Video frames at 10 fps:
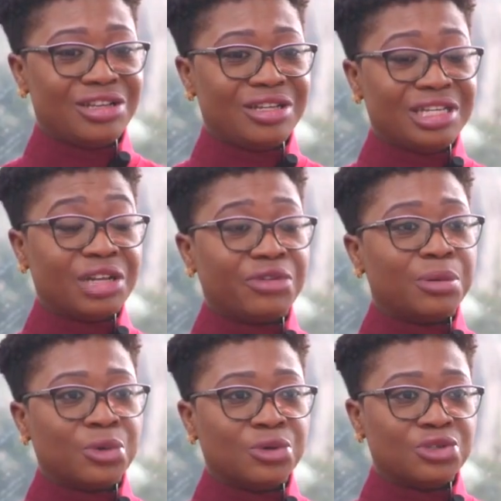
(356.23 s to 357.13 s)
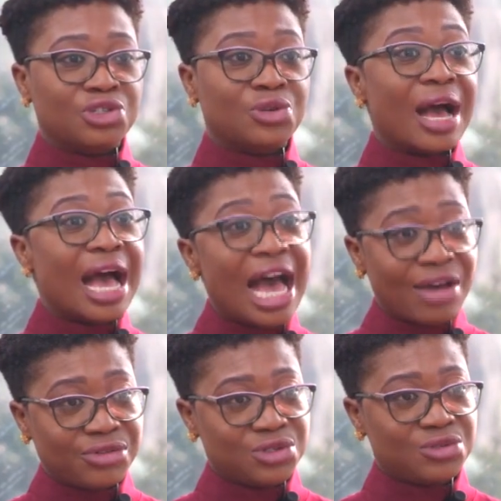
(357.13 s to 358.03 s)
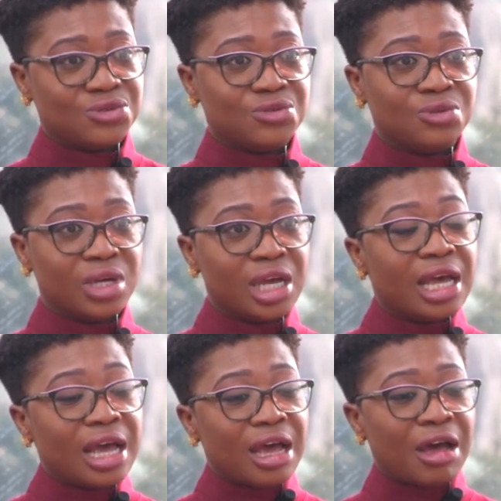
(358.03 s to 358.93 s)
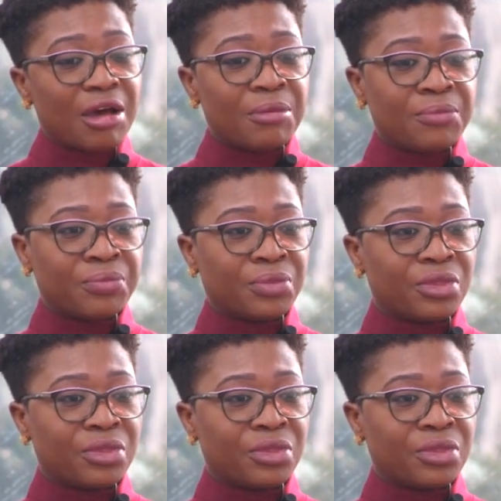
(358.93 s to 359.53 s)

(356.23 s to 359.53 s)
deliverables you have to um,